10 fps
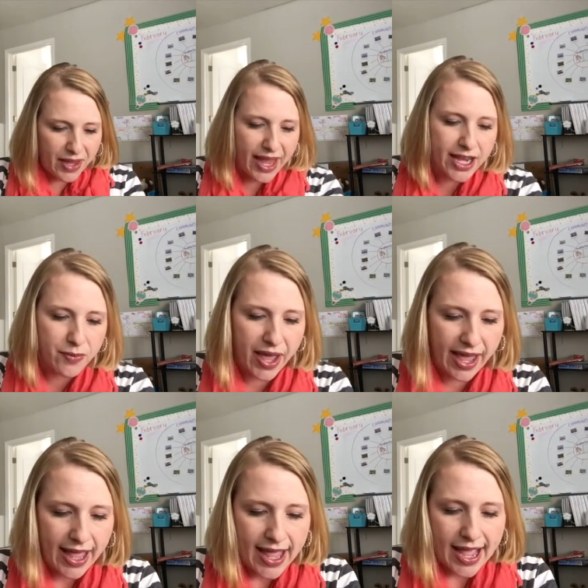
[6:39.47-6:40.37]

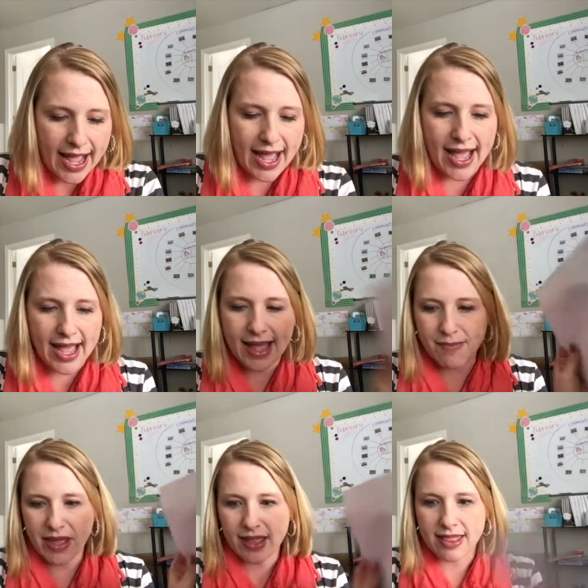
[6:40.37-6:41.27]
anyway,
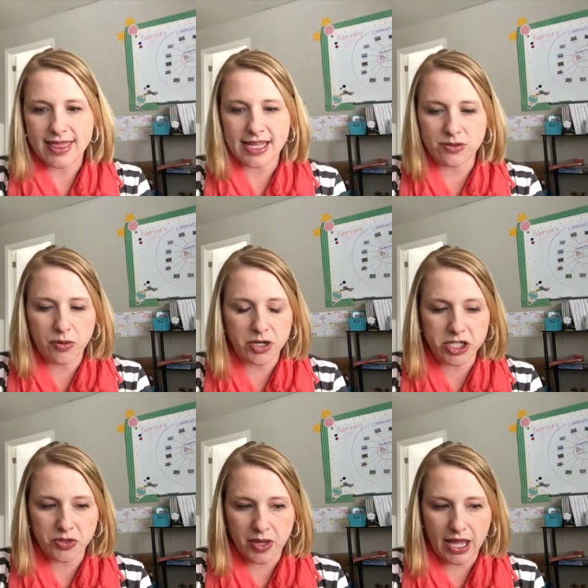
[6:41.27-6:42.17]
that's what we're
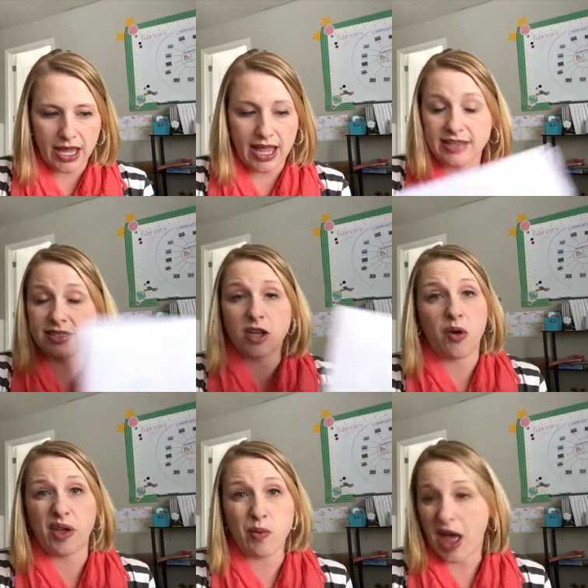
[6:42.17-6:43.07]
doing. It's
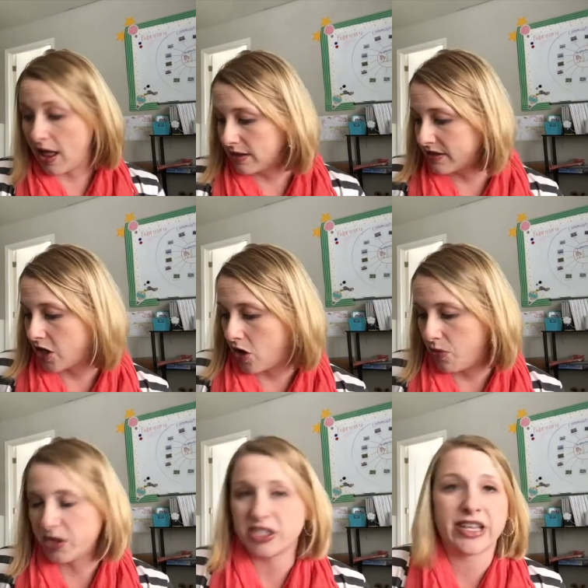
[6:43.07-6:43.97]
going well, so
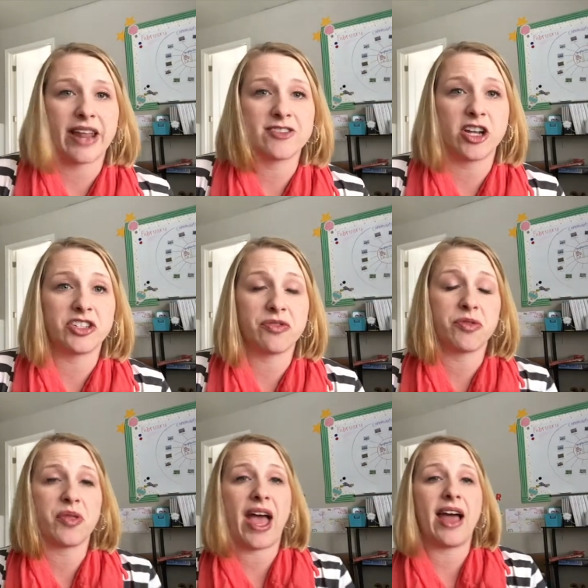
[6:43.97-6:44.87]
we're just kind of trudging
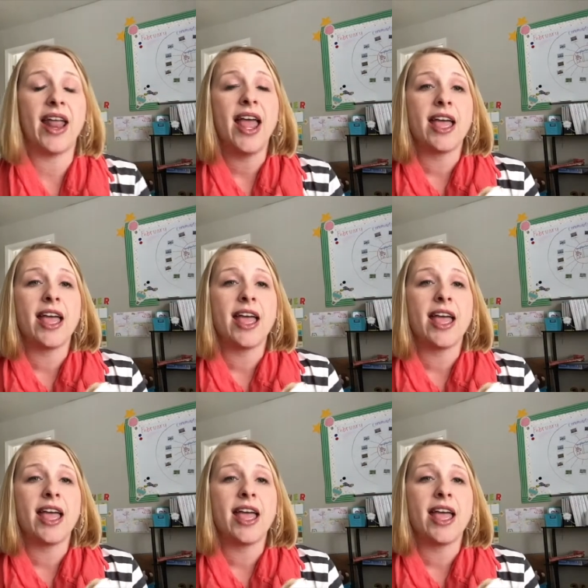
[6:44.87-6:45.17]
through that.